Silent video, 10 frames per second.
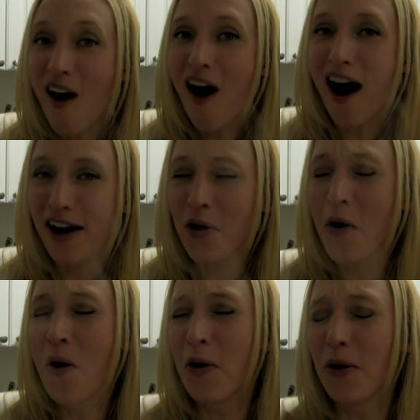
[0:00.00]
Hot,
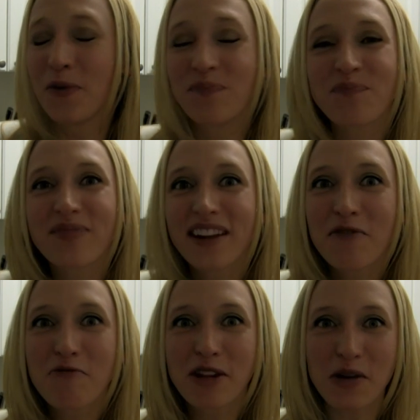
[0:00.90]
whew,
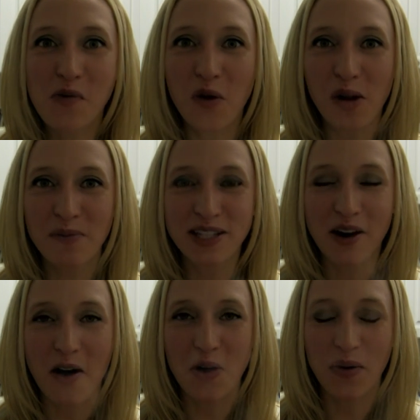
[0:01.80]
really warms
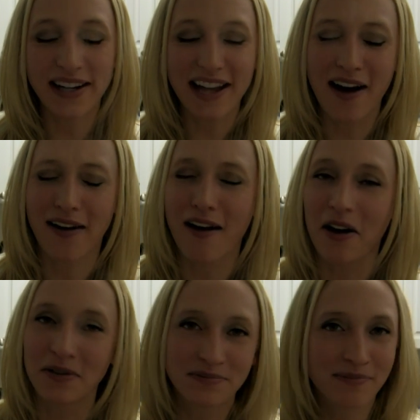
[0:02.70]
you all the way down.
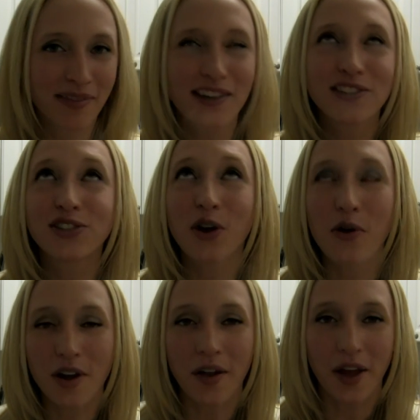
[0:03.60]
Oh,
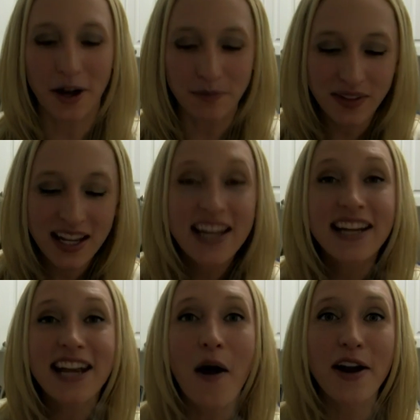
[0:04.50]
so good though.
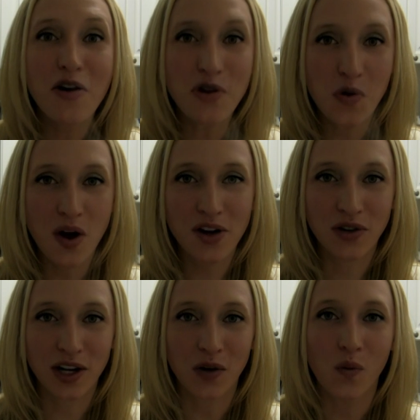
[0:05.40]
Now I know you're
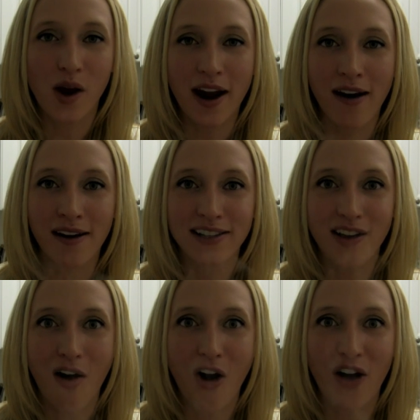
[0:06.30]
wondering, where is
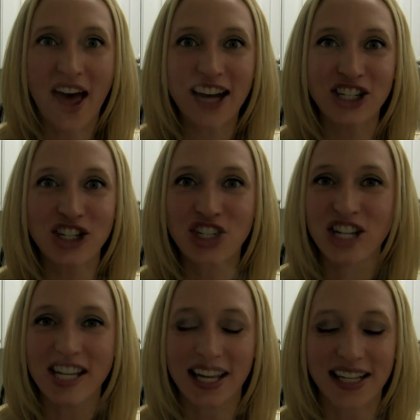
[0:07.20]
all that
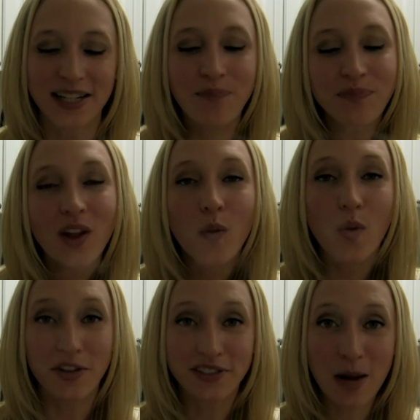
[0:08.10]
cheese?
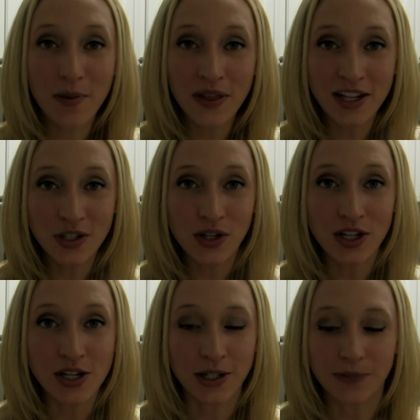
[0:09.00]
Well, there's a couple things you
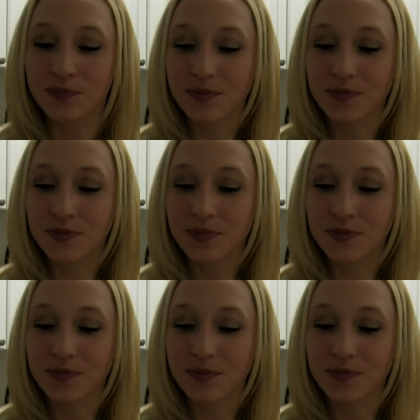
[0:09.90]
can do.